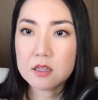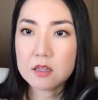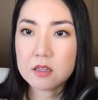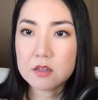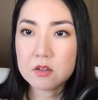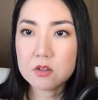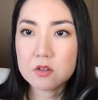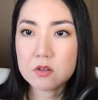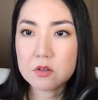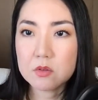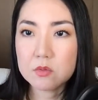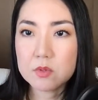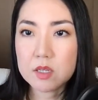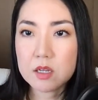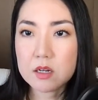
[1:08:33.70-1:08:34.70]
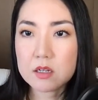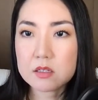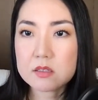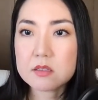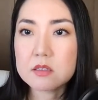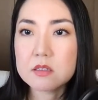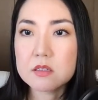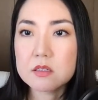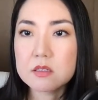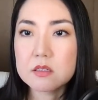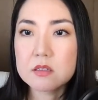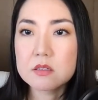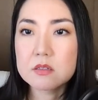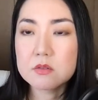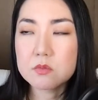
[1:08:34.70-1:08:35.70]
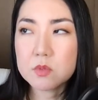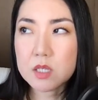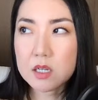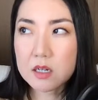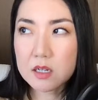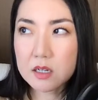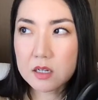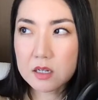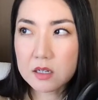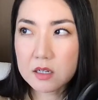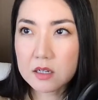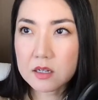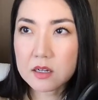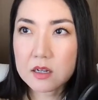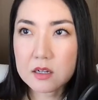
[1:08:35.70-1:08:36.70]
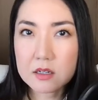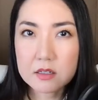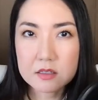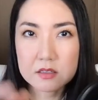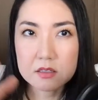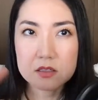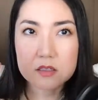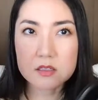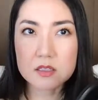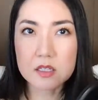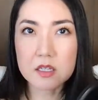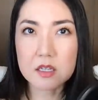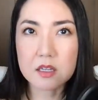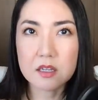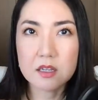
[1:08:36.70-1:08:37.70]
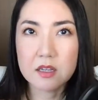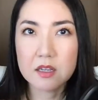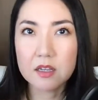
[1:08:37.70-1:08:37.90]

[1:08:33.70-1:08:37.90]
We gotta see,